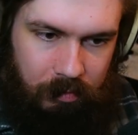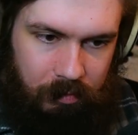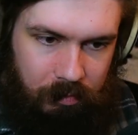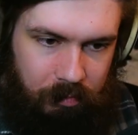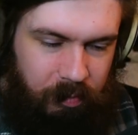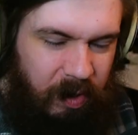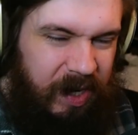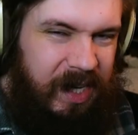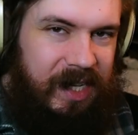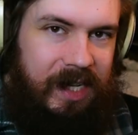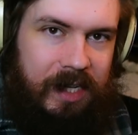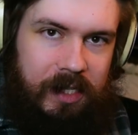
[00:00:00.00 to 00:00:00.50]

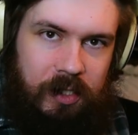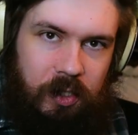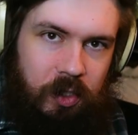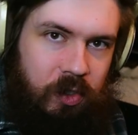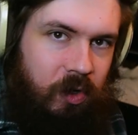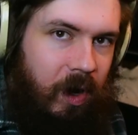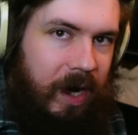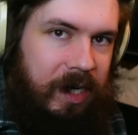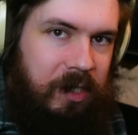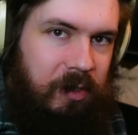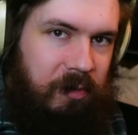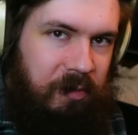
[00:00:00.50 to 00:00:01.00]
But it is
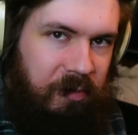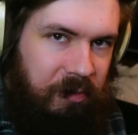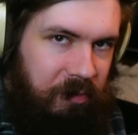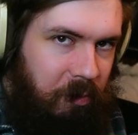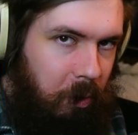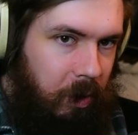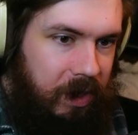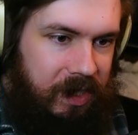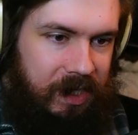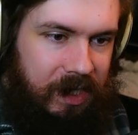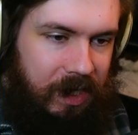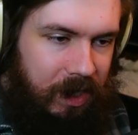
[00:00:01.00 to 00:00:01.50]
trying to
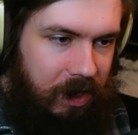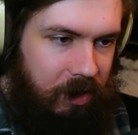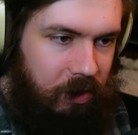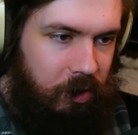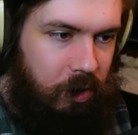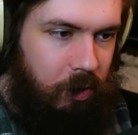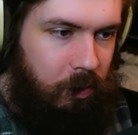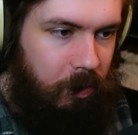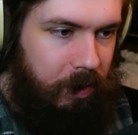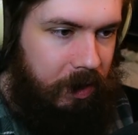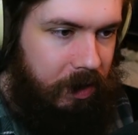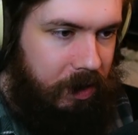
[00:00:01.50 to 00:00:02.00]
force it
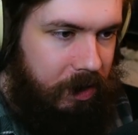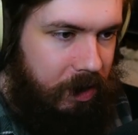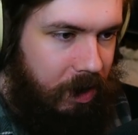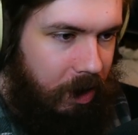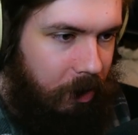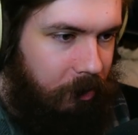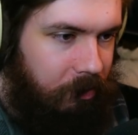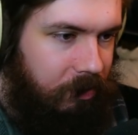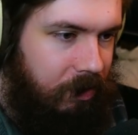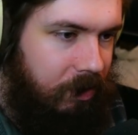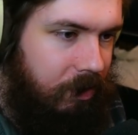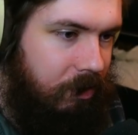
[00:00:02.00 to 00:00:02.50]
into a
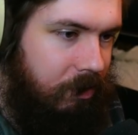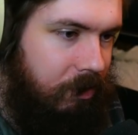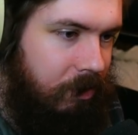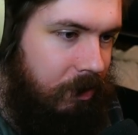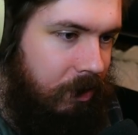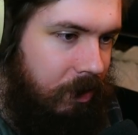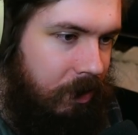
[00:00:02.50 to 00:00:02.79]
note.